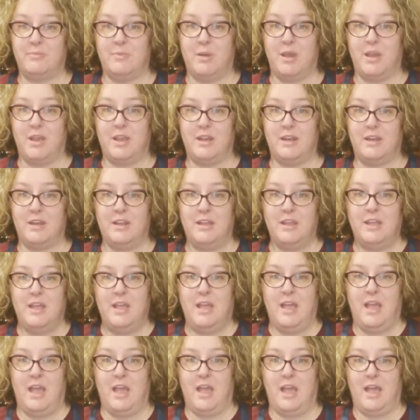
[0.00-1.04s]
mine
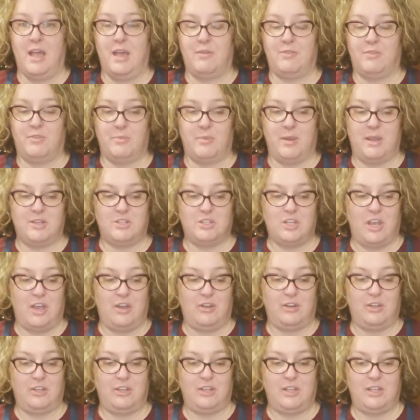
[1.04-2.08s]
from my
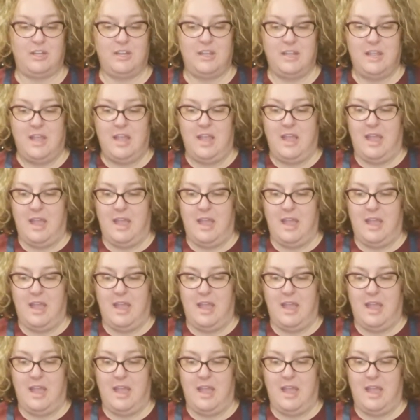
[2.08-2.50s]
childhood.